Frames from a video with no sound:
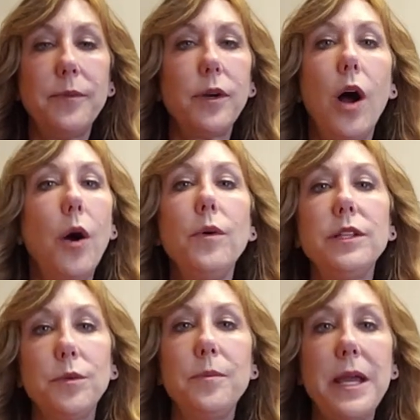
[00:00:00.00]
There
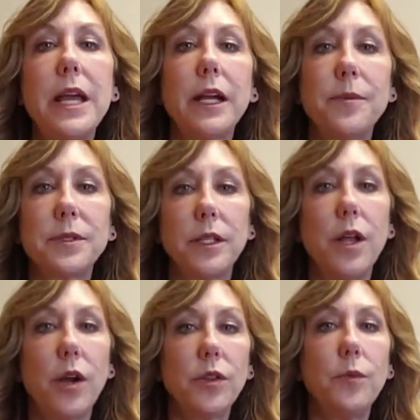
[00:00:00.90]
always will be hiccups
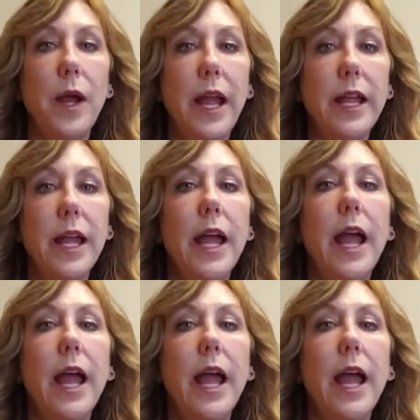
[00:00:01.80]
along the way,